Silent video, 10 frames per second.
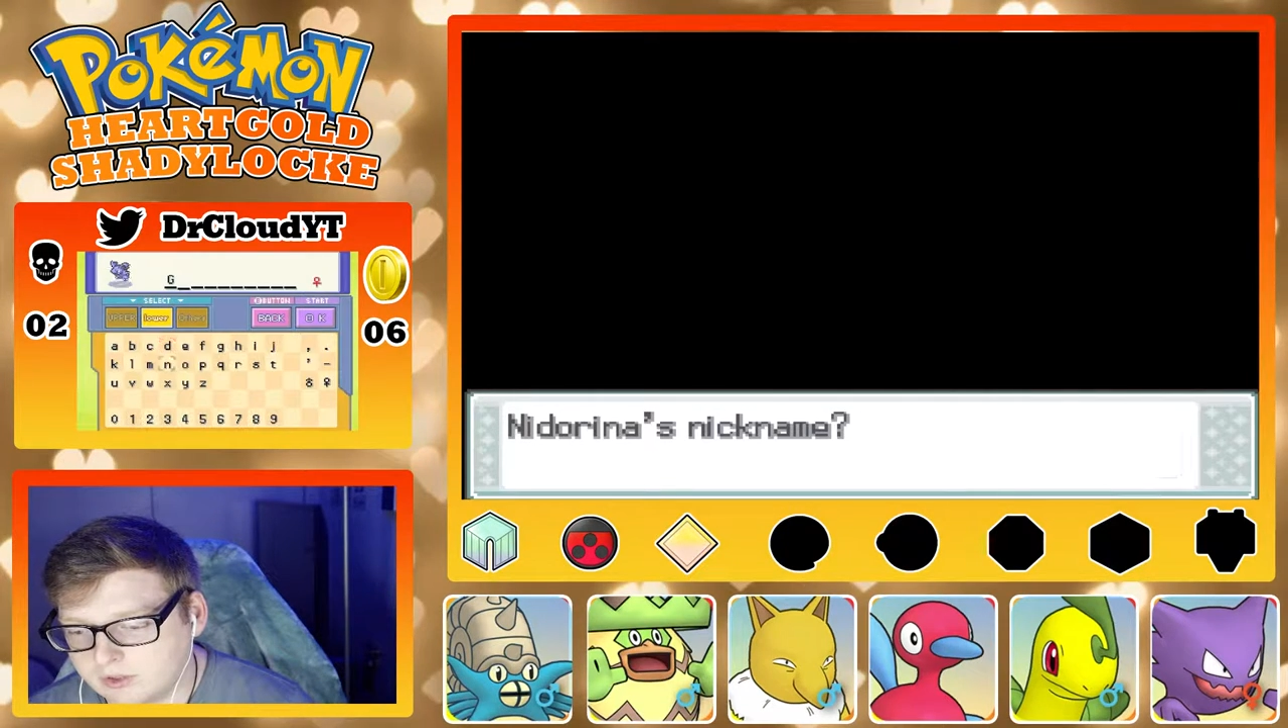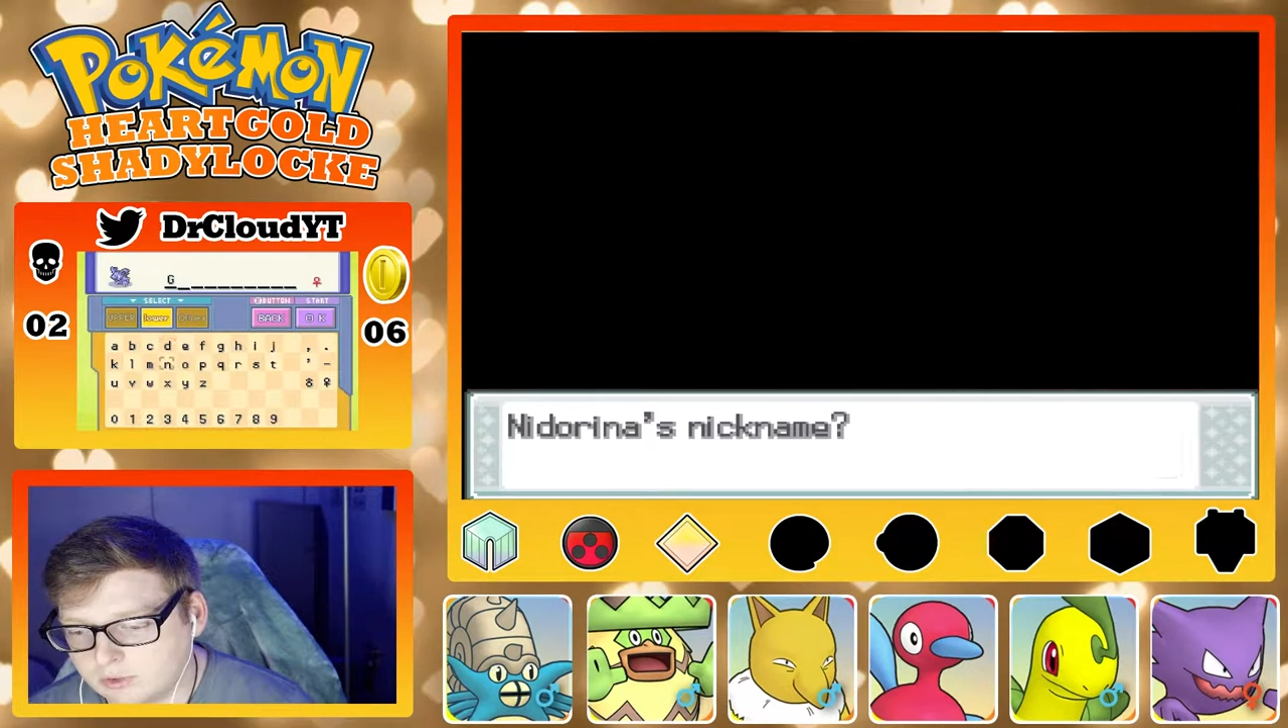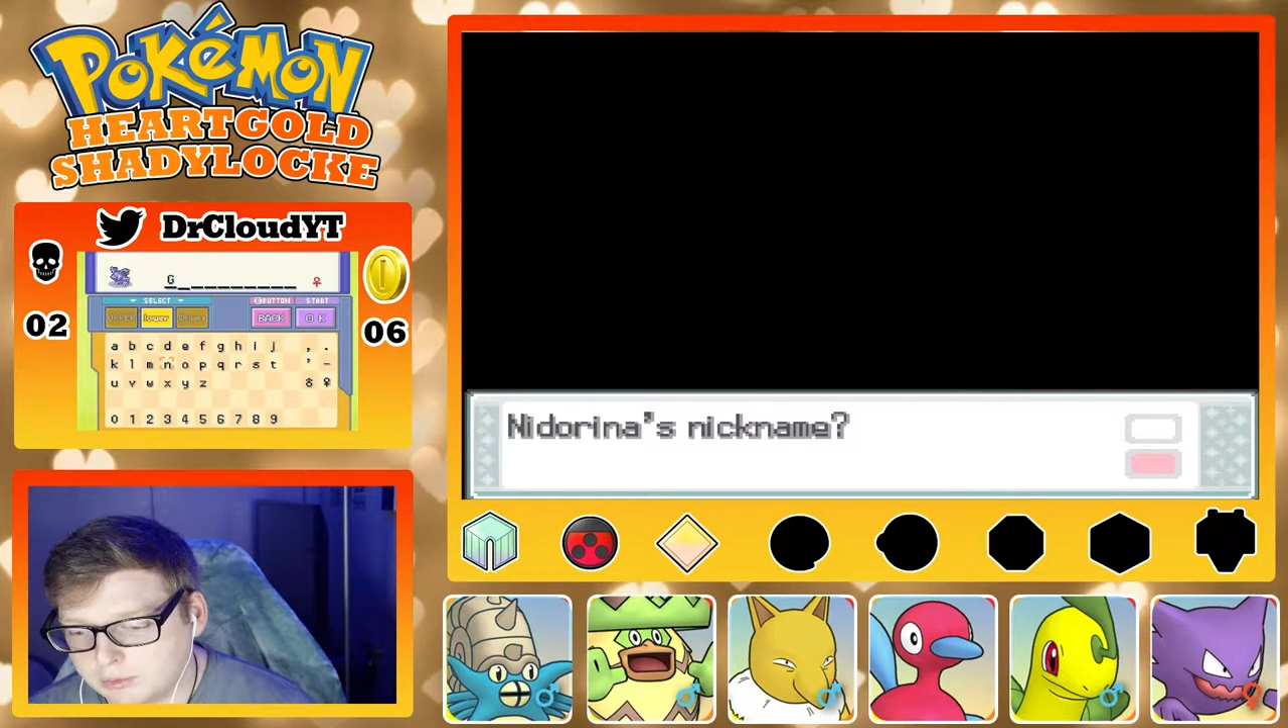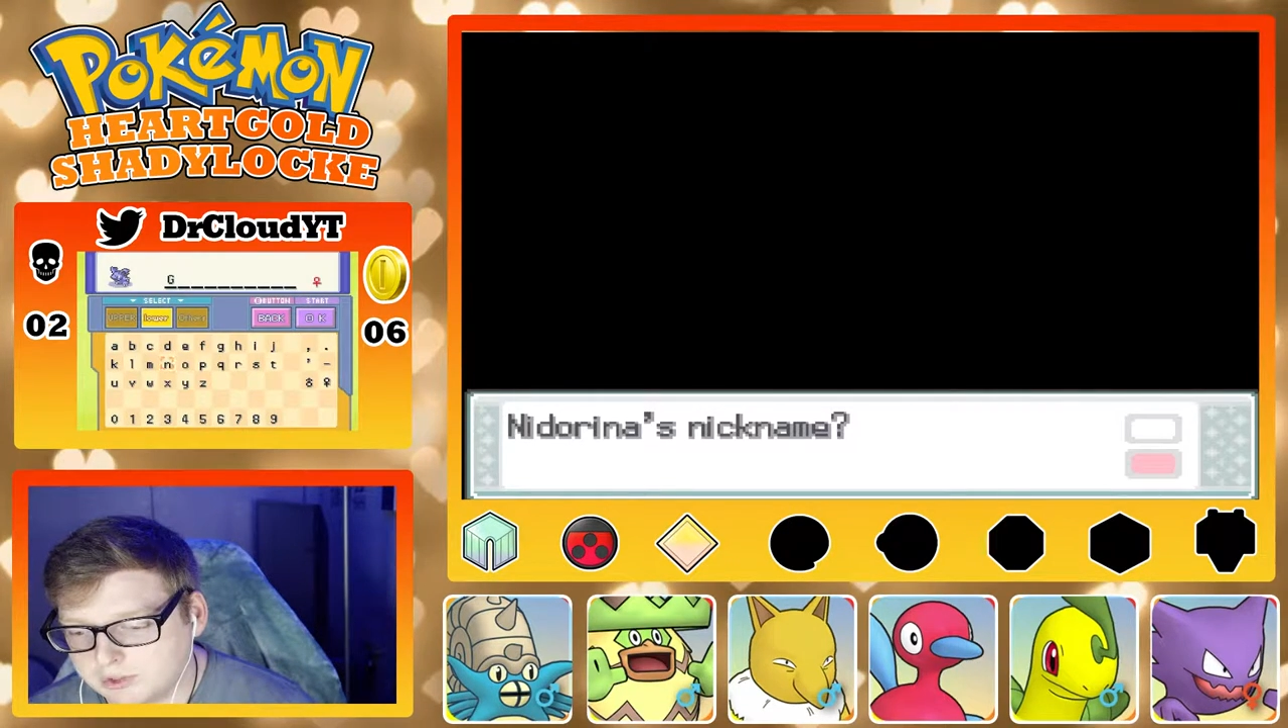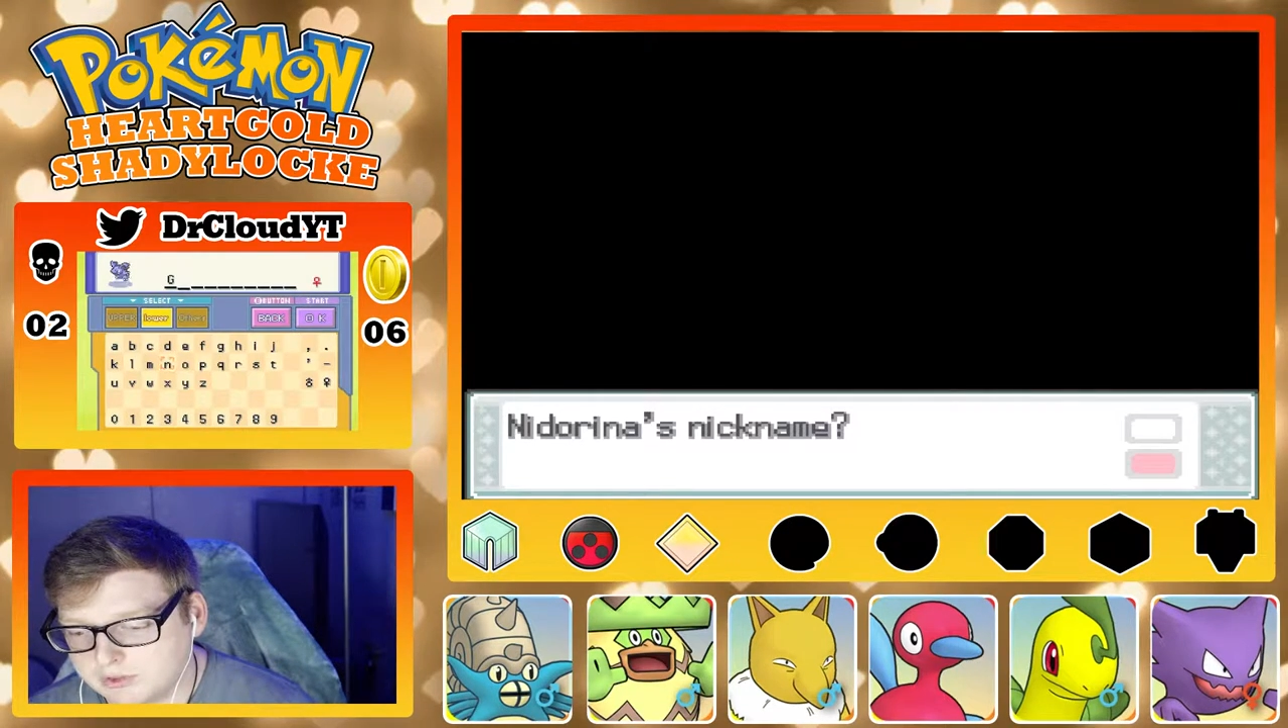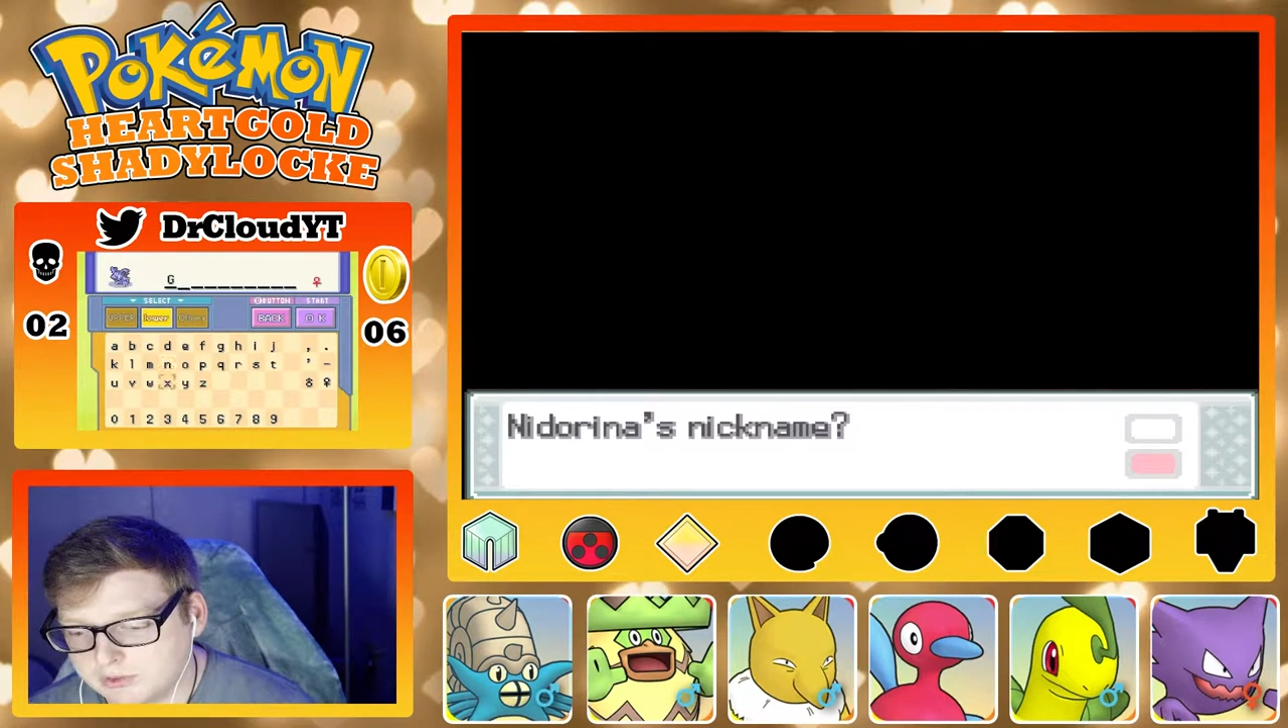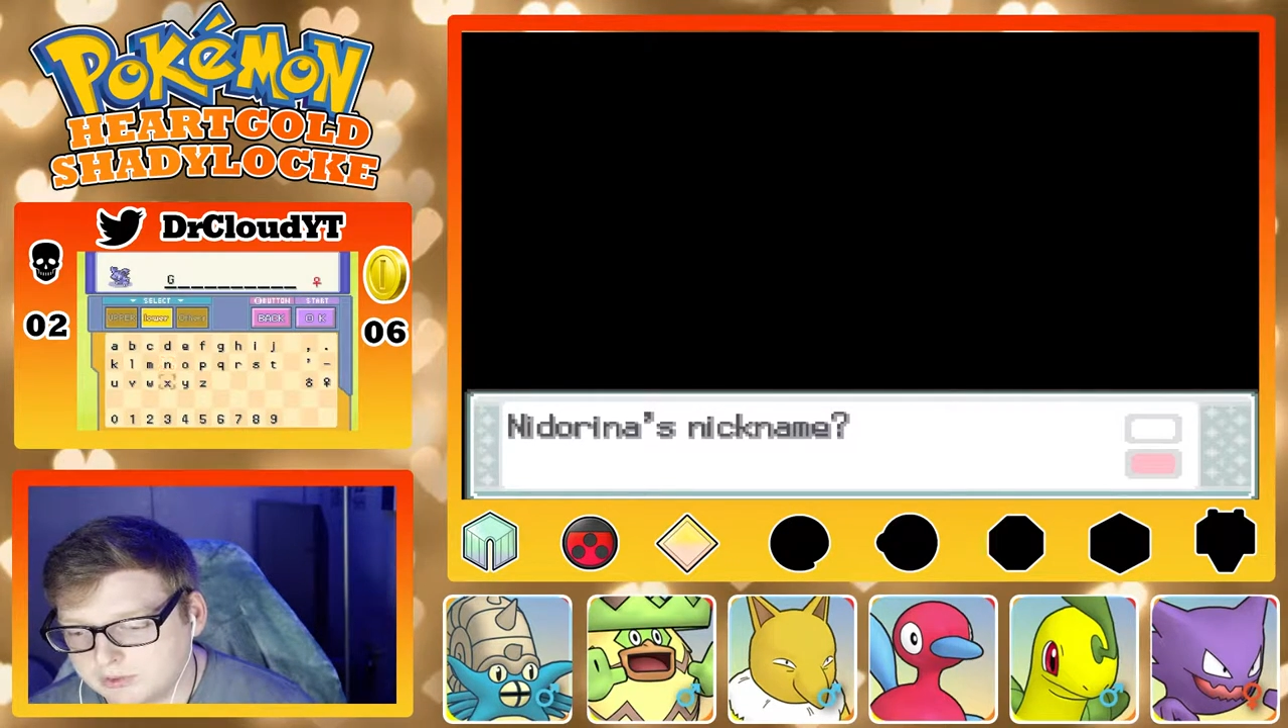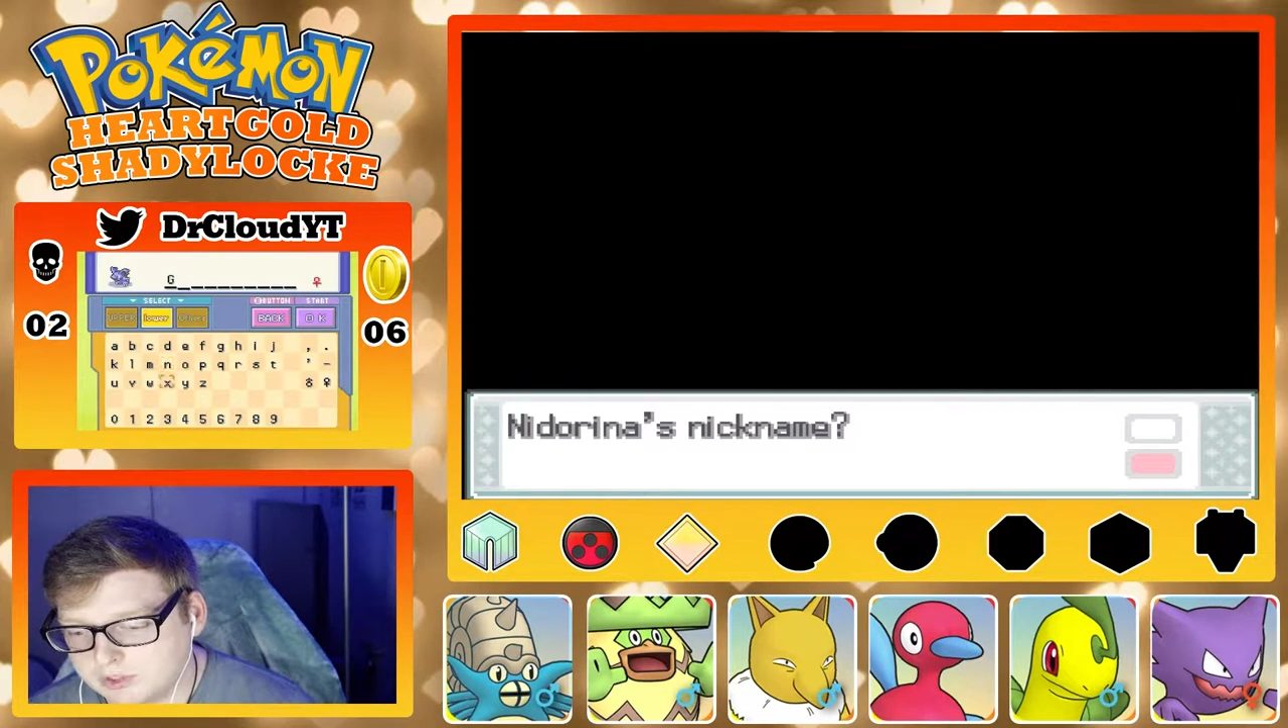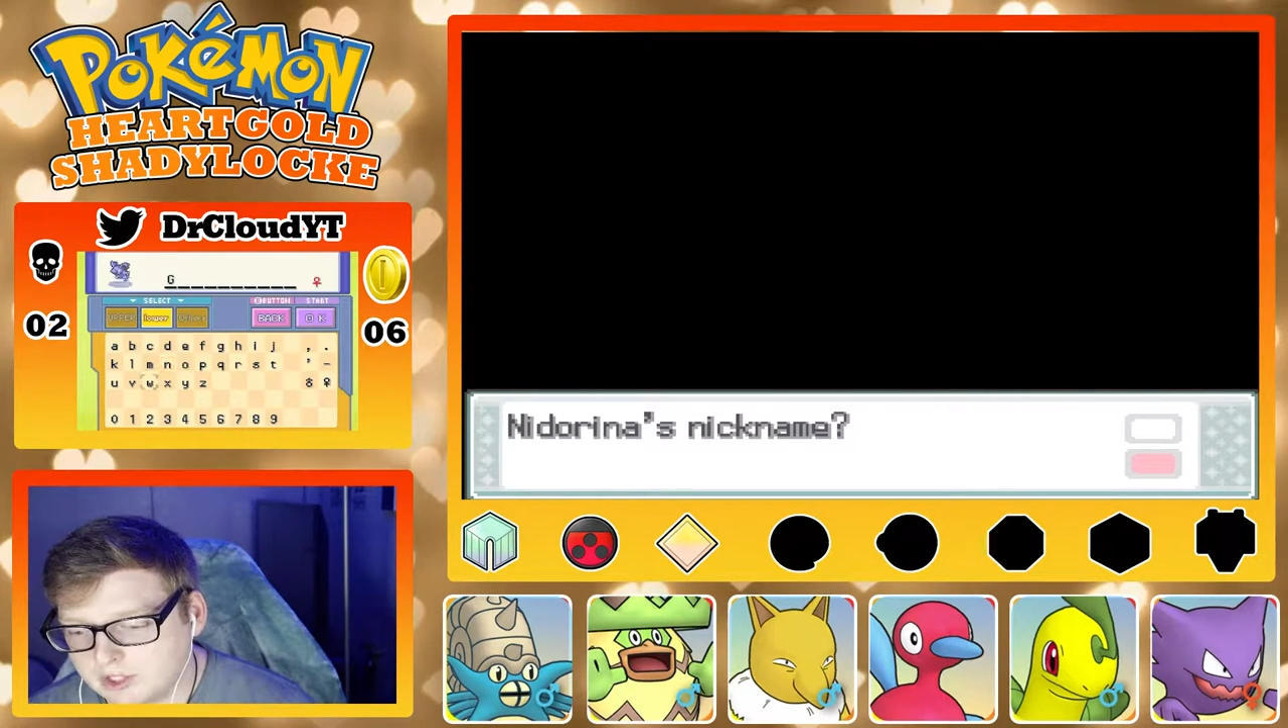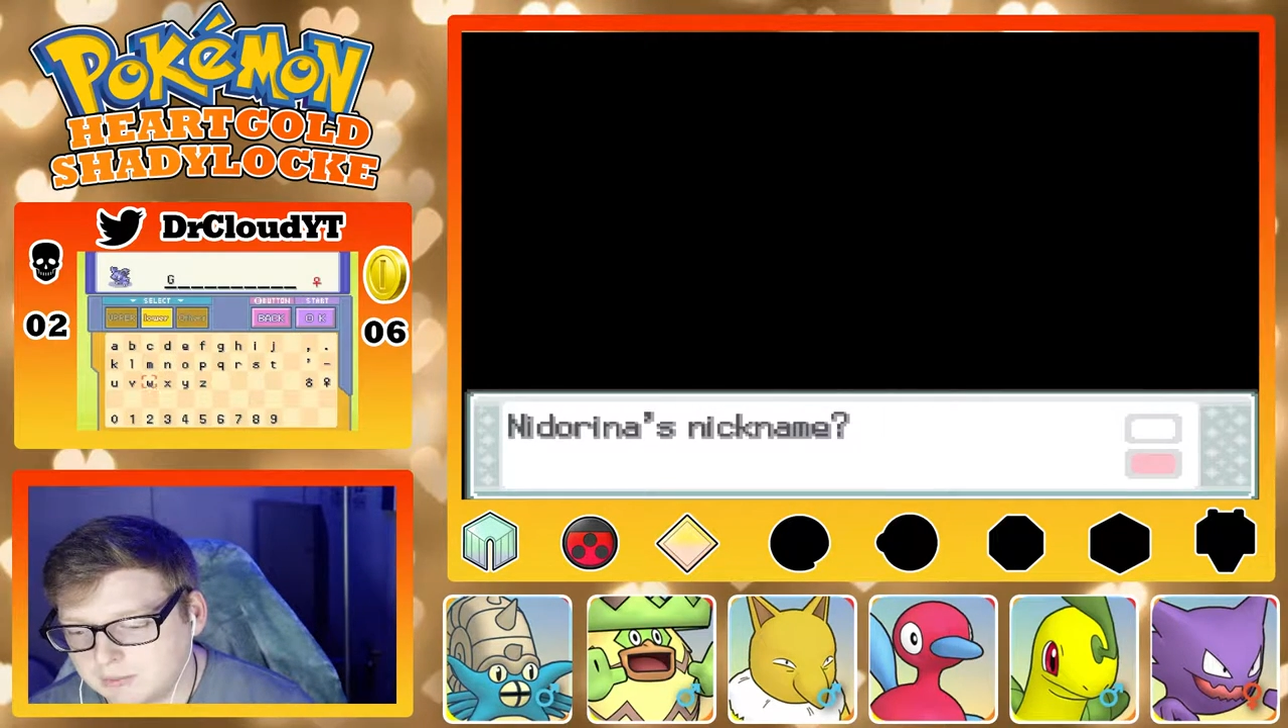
two parts to his name